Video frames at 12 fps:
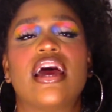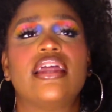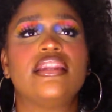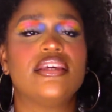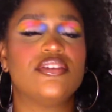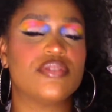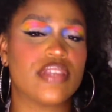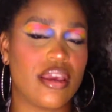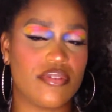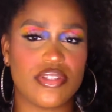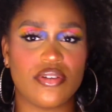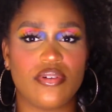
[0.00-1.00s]
i did use
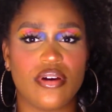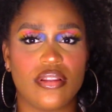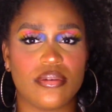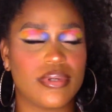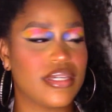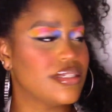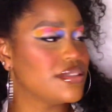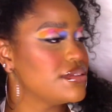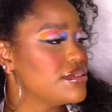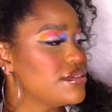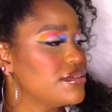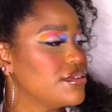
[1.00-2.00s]
every single color because
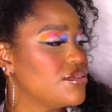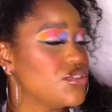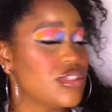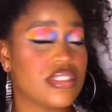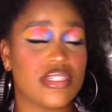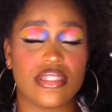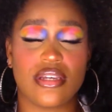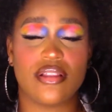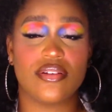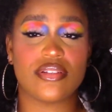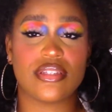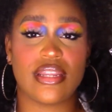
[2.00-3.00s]
they're just six
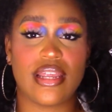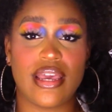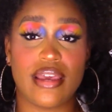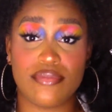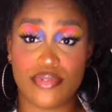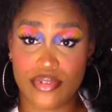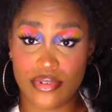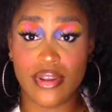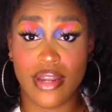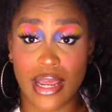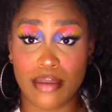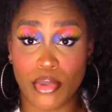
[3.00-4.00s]
colors and i have
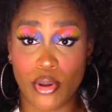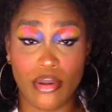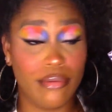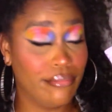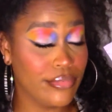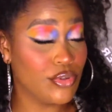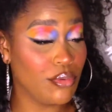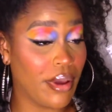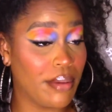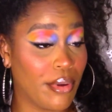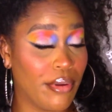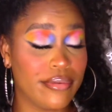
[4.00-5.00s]
an eyeball two
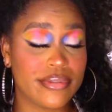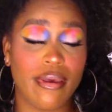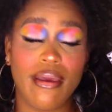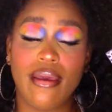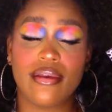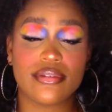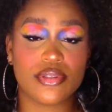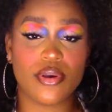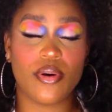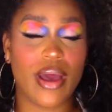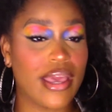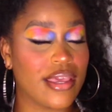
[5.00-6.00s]
eyeballs
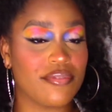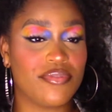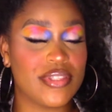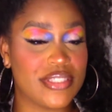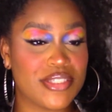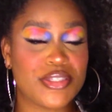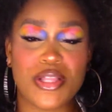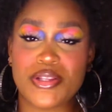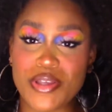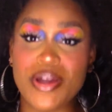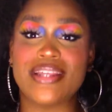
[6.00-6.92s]
so I can fit six colors on